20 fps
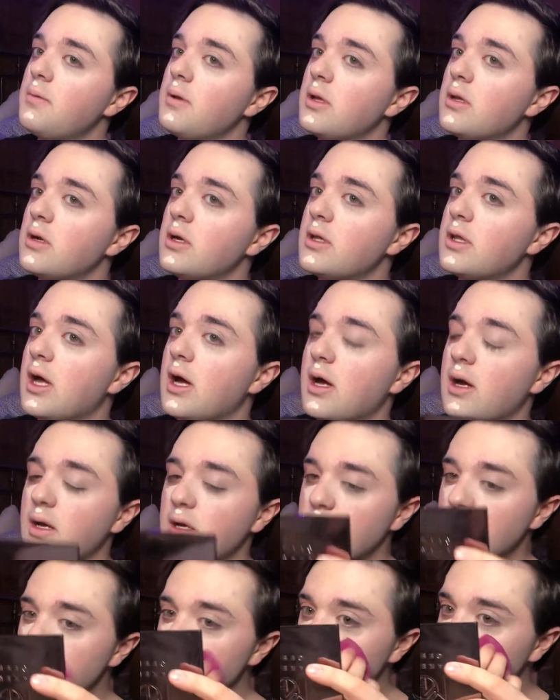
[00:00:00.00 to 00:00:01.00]
And look at that.
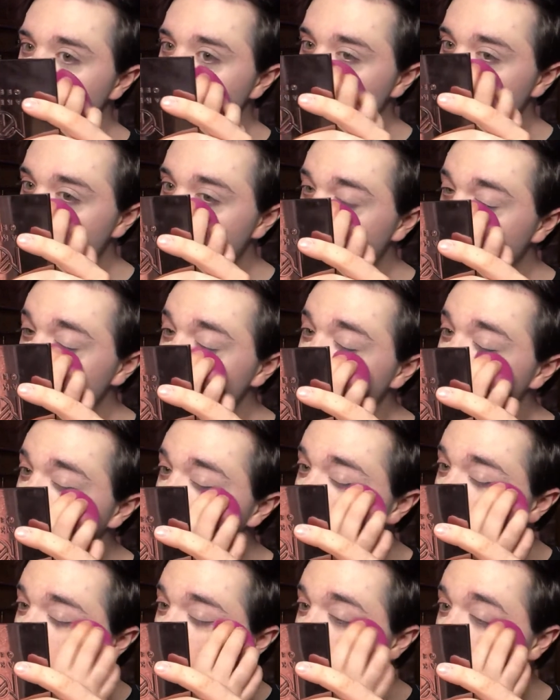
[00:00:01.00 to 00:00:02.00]
It just evened out
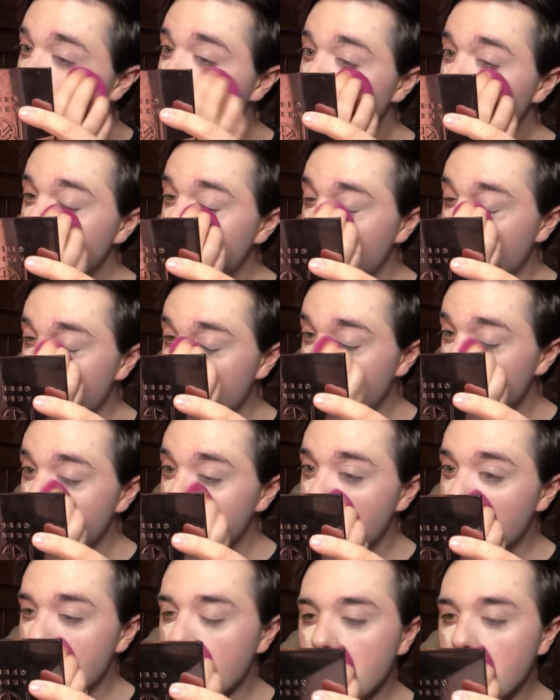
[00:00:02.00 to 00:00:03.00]
everything, brightened it up.